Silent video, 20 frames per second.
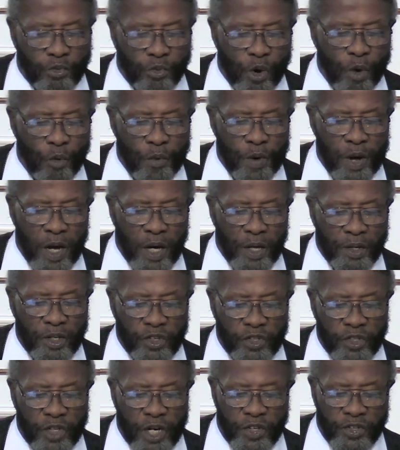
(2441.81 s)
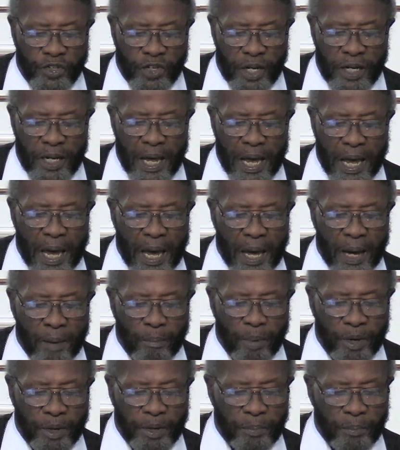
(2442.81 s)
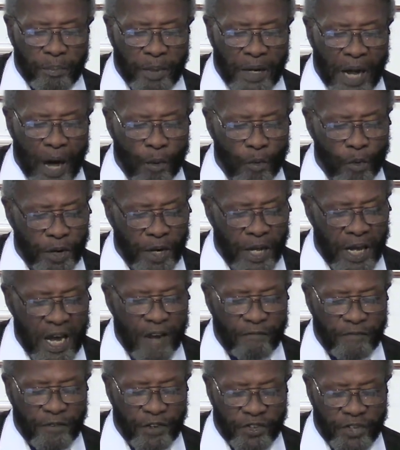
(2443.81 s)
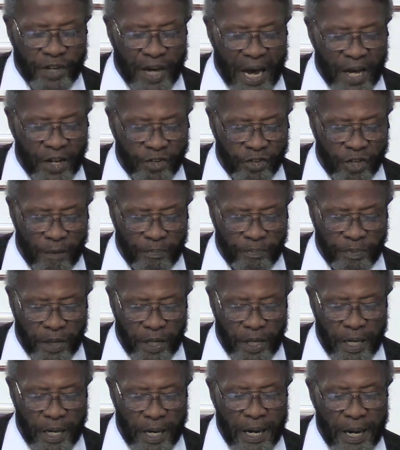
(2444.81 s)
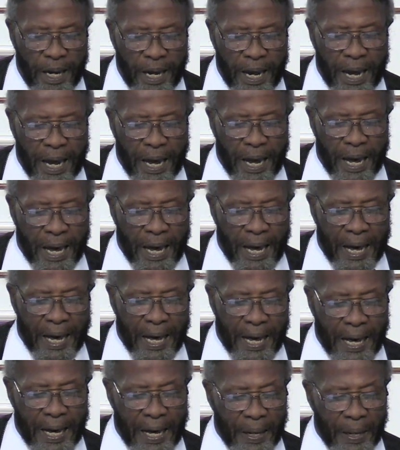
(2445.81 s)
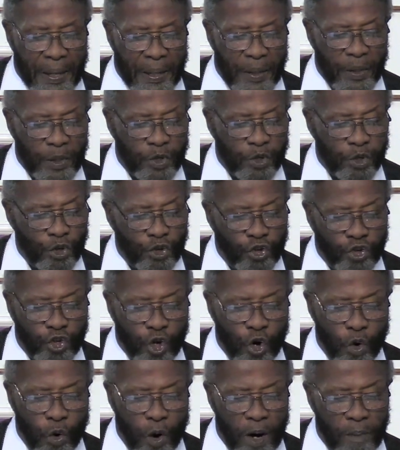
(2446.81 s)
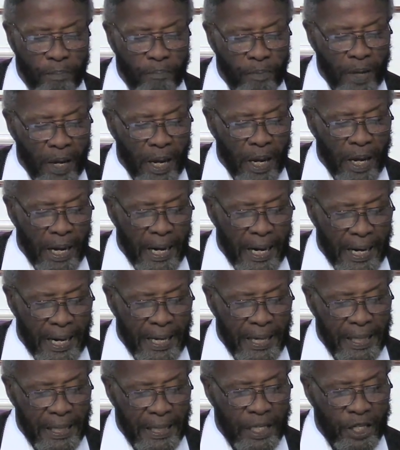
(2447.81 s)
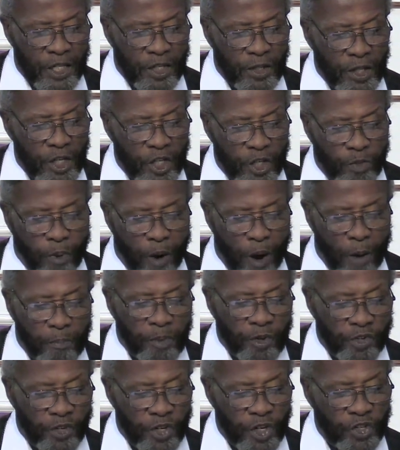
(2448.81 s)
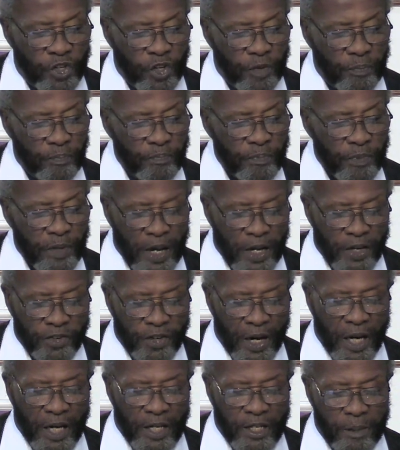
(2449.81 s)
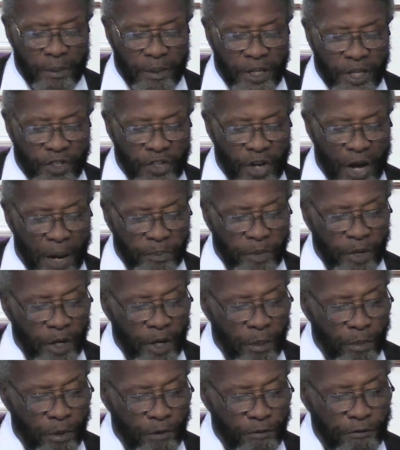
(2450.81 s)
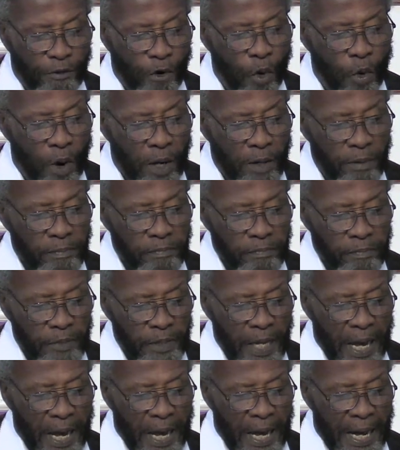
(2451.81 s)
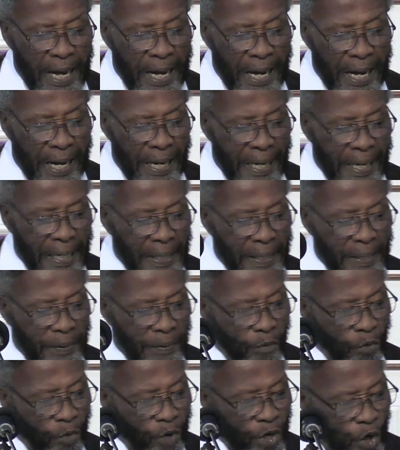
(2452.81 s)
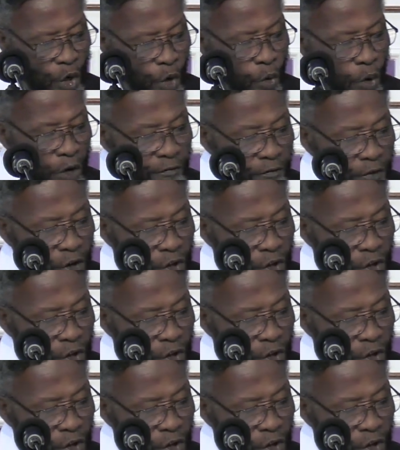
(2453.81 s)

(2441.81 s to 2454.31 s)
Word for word: is where we are discussing, but, but I want to emphasize something here uh, to show up uh, this, this, proposition. 2 Timothy chapter number 4, uh, we know